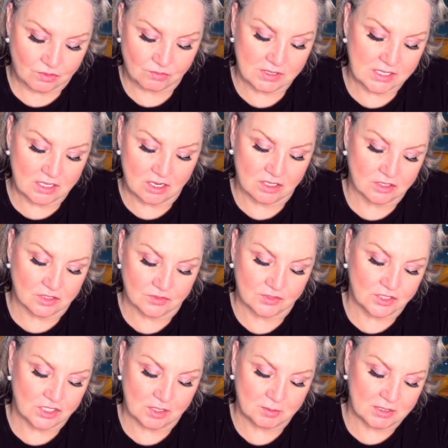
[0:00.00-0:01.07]
Three cards
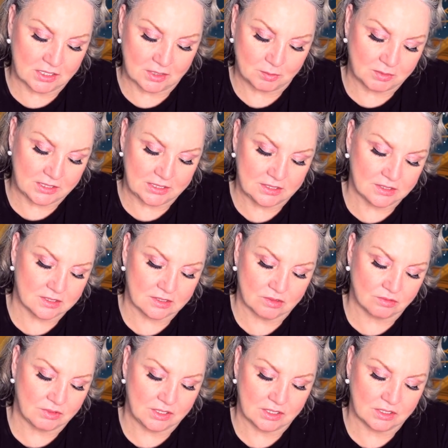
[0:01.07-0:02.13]
for Gemini, please.
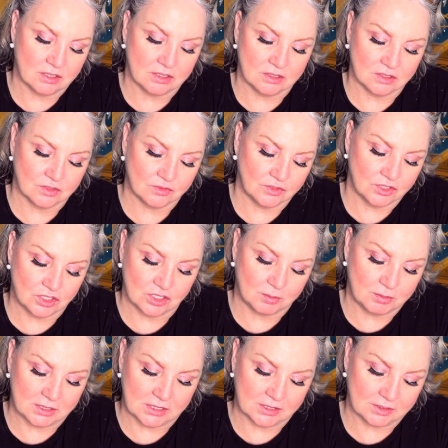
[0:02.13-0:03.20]
Three cards for
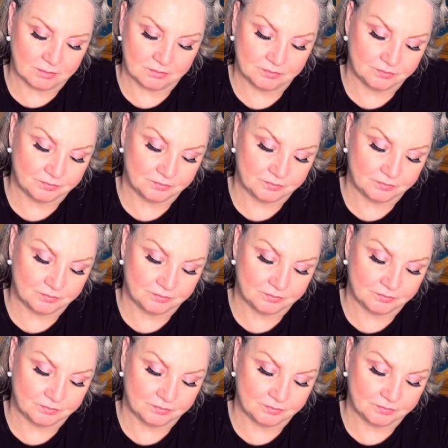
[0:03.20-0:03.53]
Gemini.